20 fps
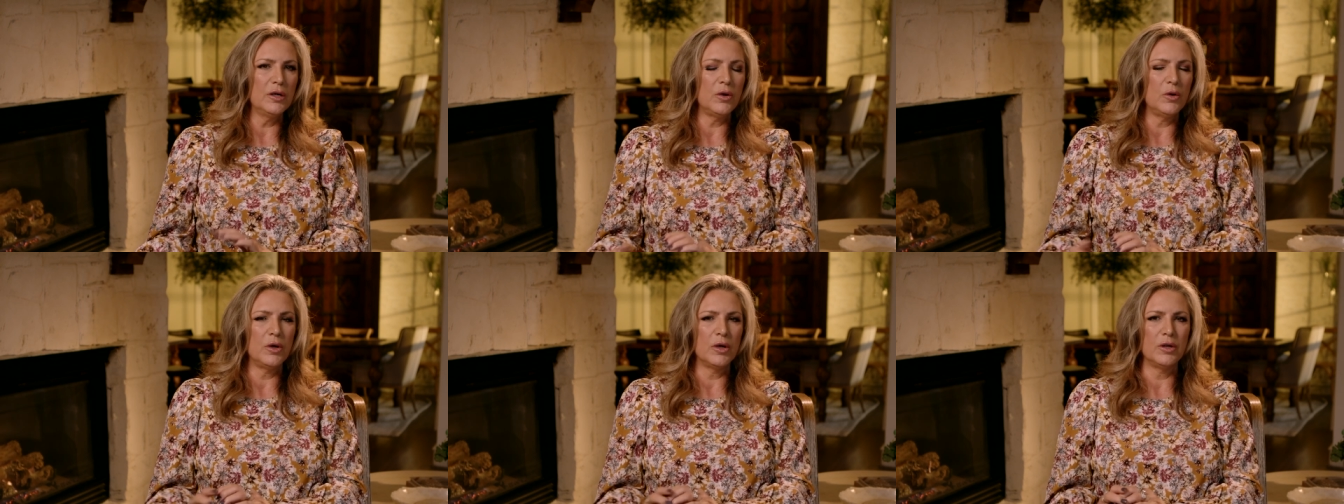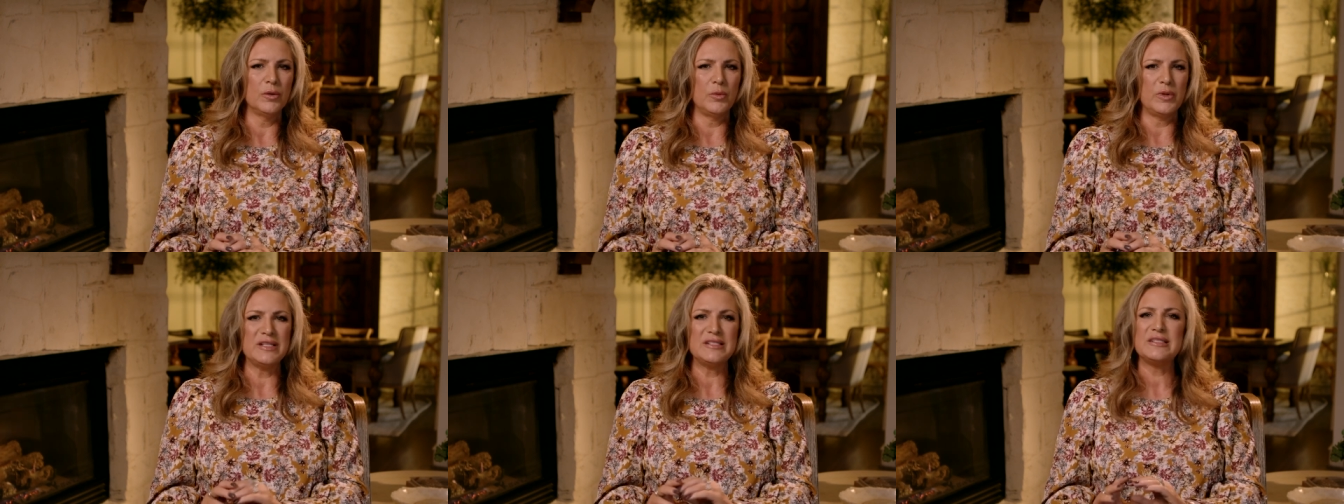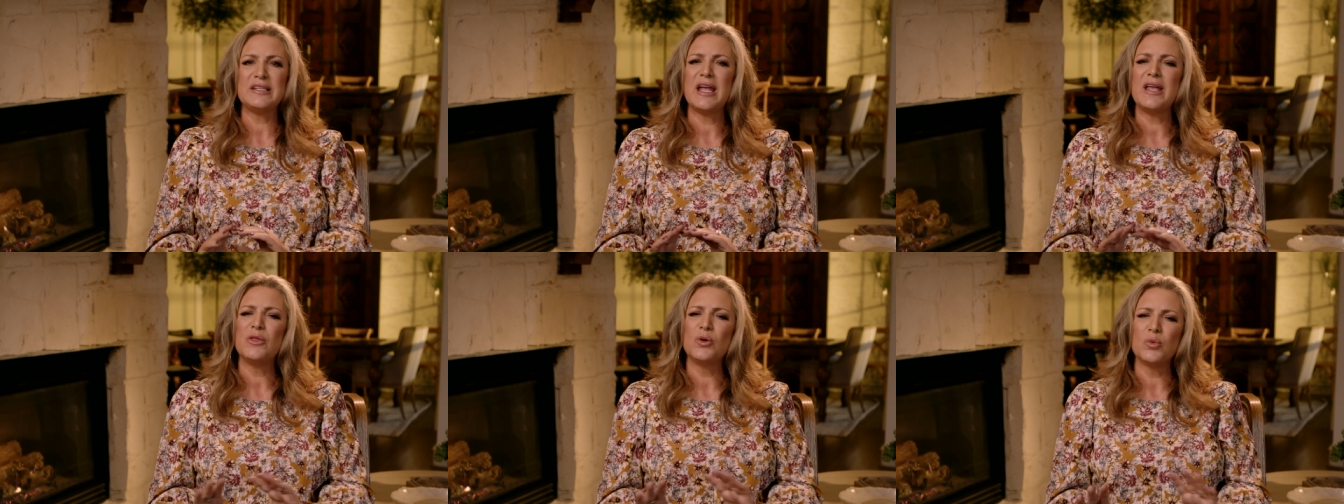or we
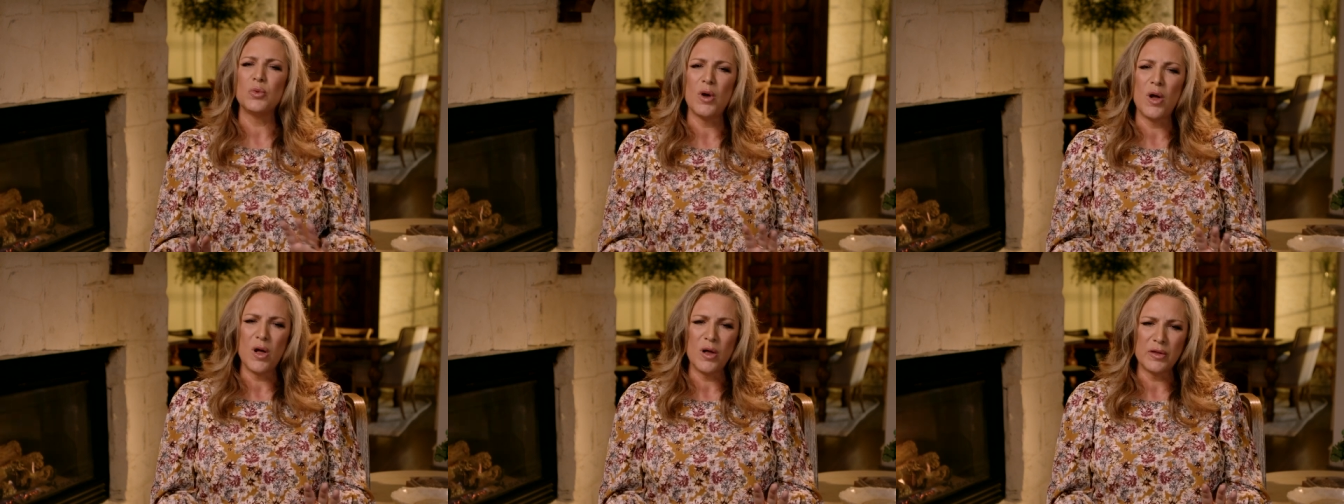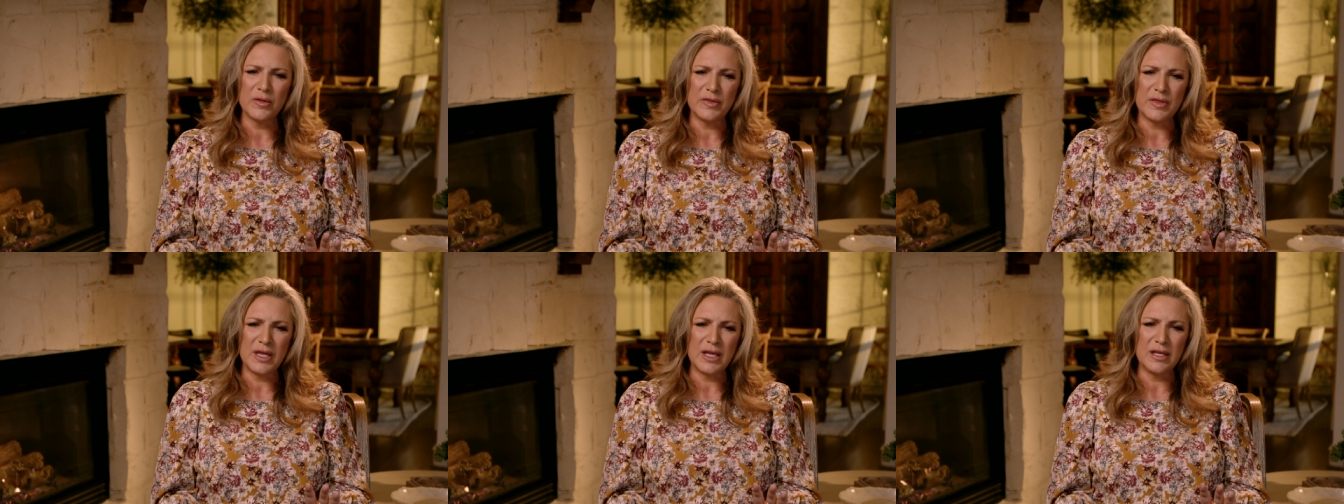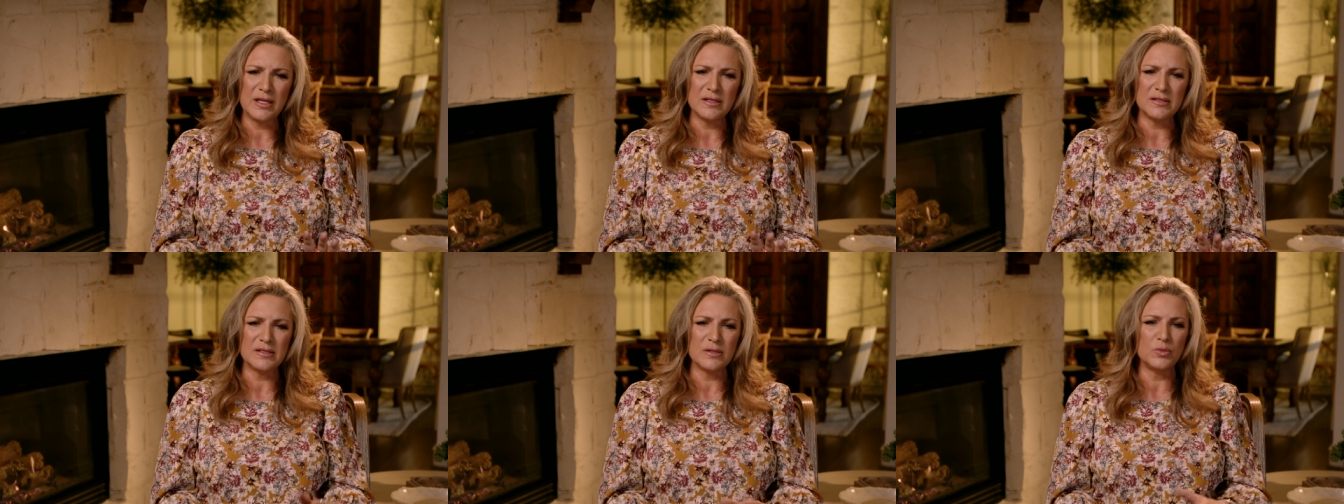say the wrong
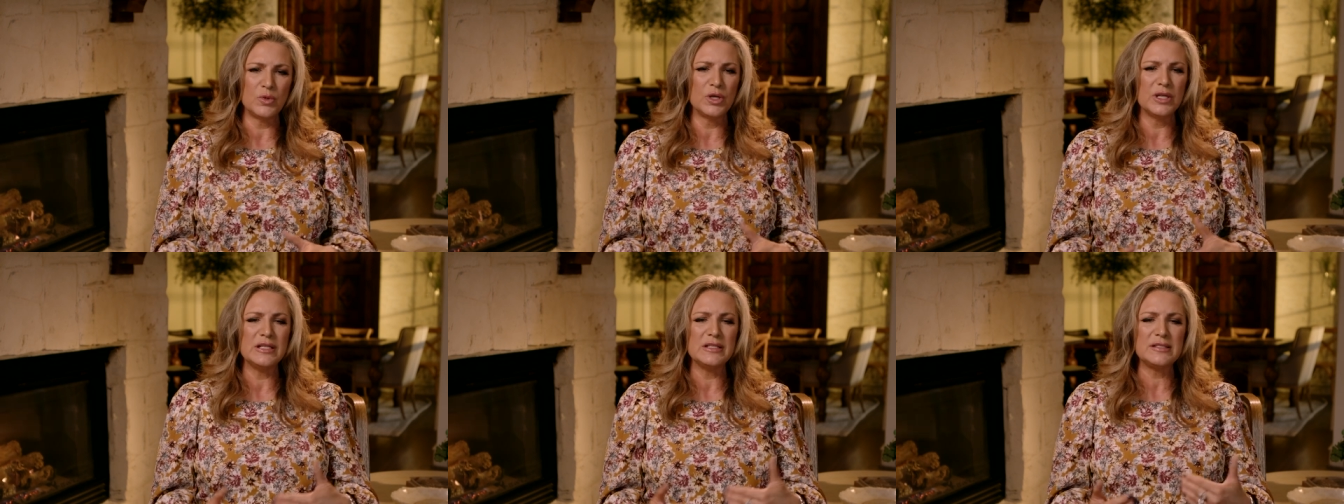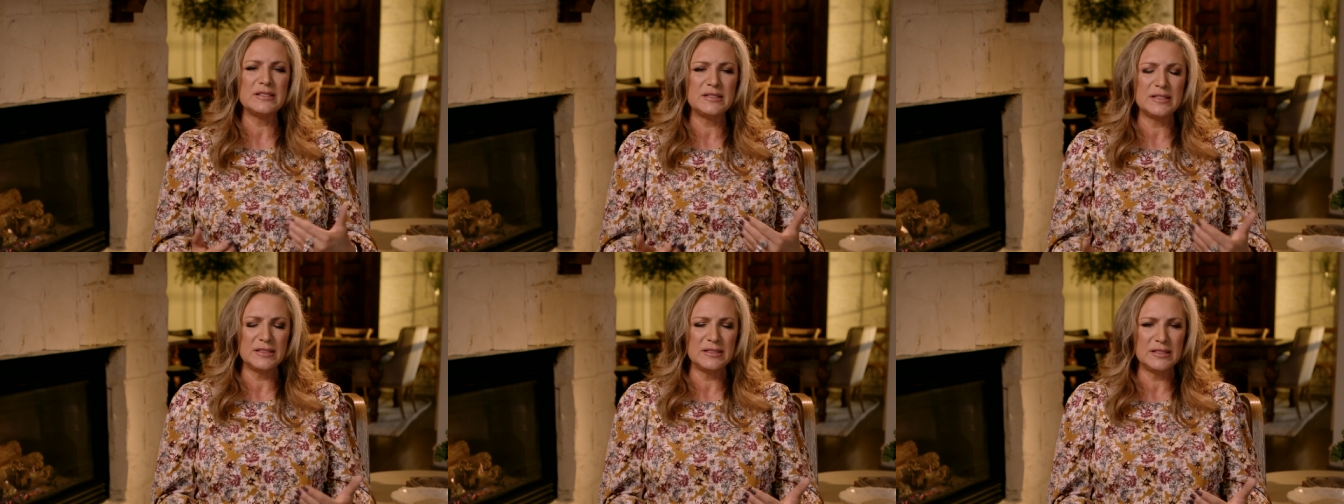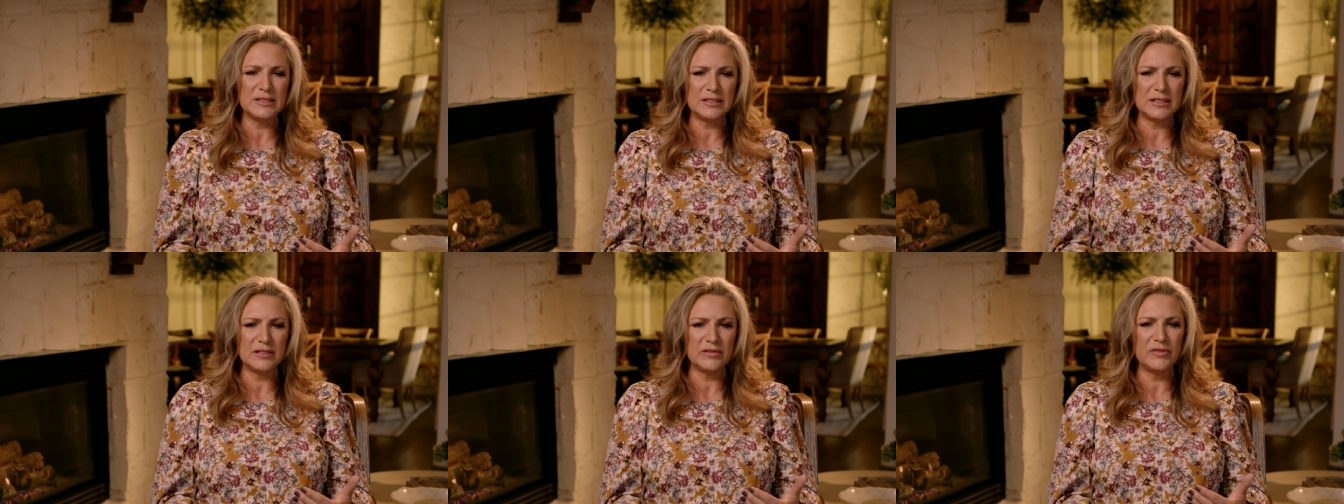things and we're
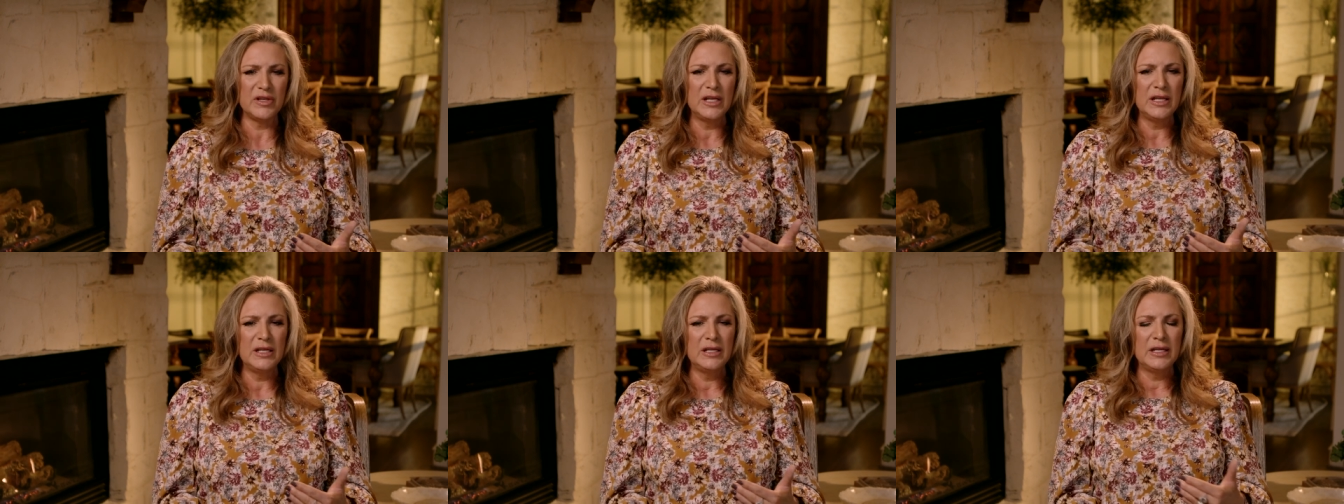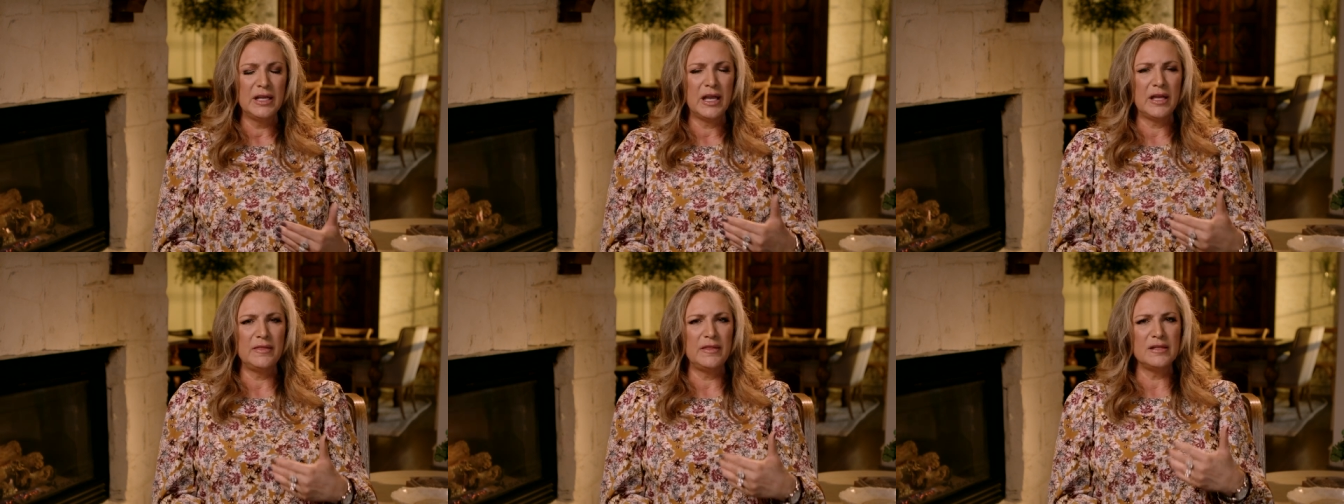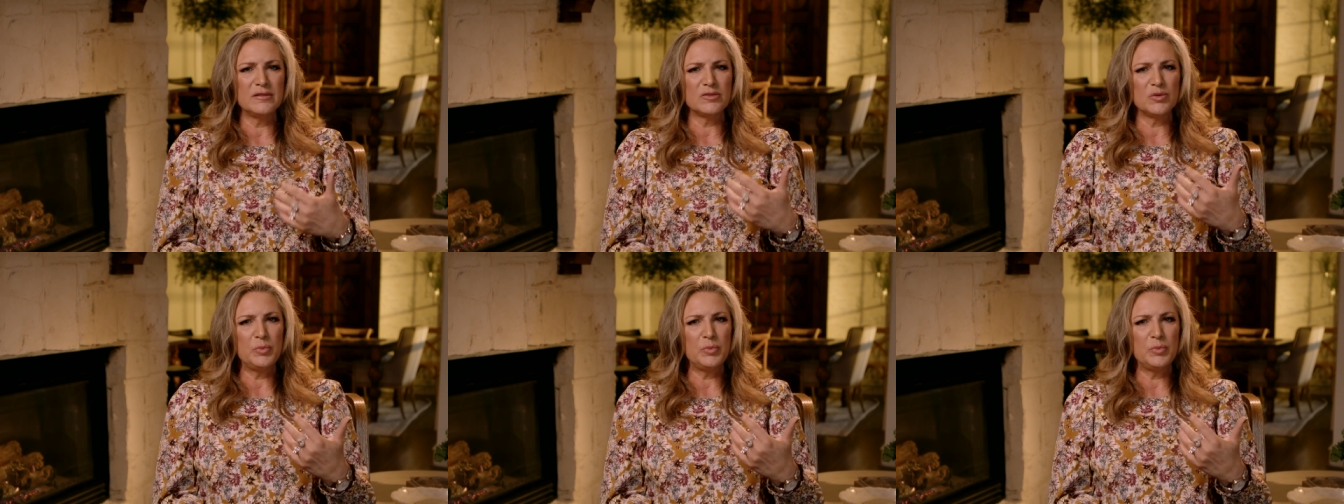insensitive. And these are